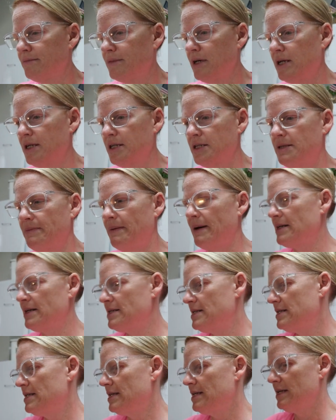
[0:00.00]

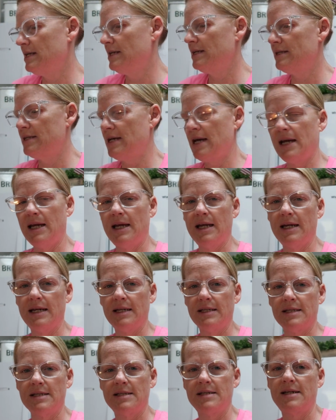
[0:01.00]
Unexpected get day
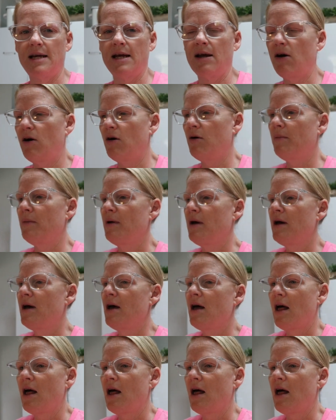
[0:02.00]
getting to stay home.